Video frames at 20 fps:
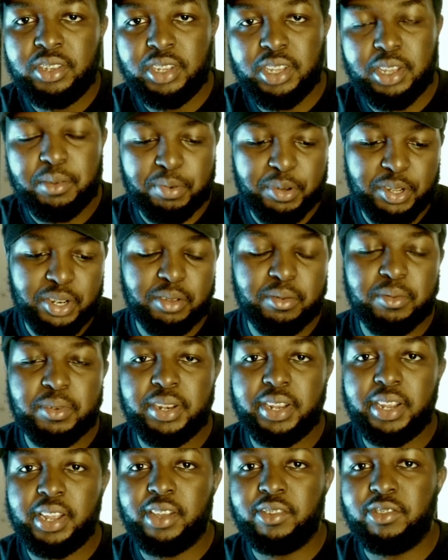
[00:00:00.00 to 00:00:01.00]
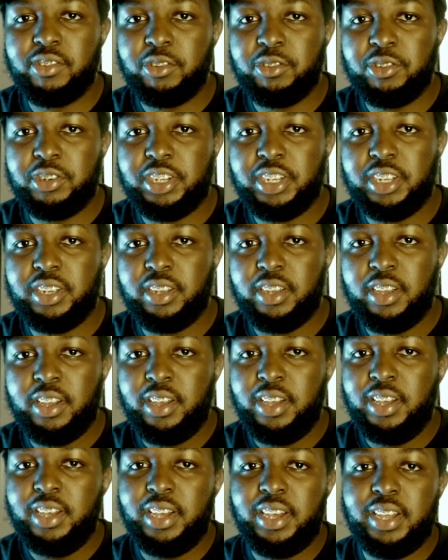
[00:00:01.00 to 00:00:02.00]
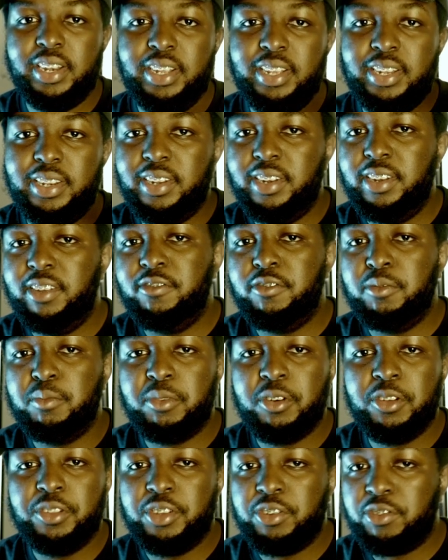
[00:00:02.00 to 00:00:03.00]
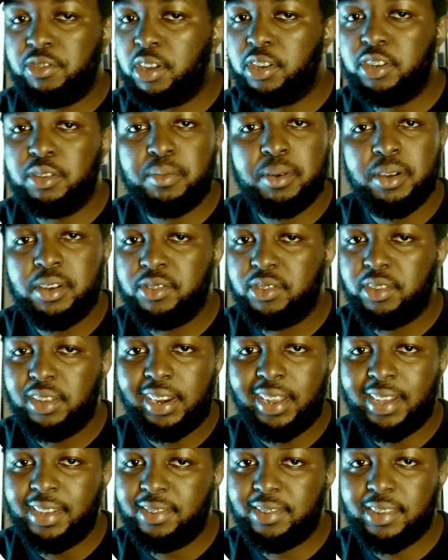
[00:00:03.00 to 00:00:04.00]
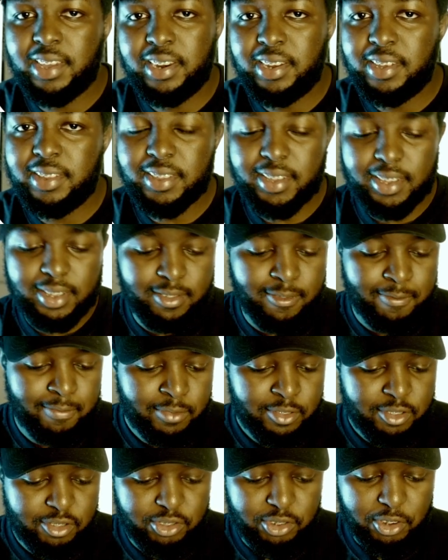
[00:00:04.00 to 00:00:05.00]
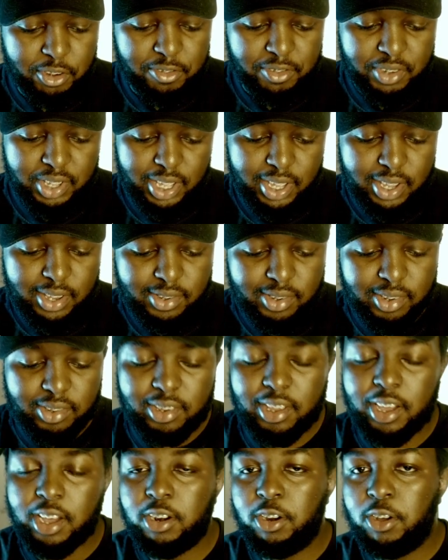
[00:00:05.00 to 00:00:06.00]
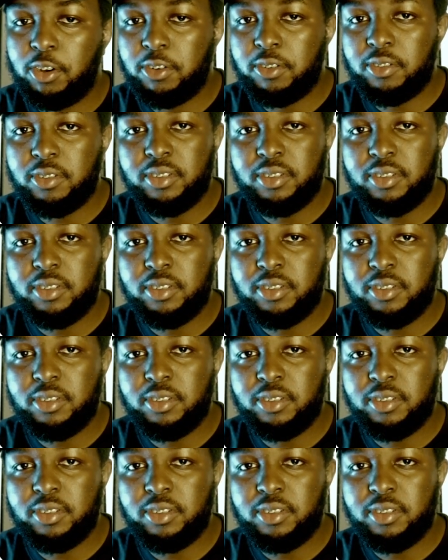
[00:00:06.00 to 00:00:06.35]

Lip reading: He put them in an Excel sheet, and he didn't even bother trying to personalize anything. So over here it says hello.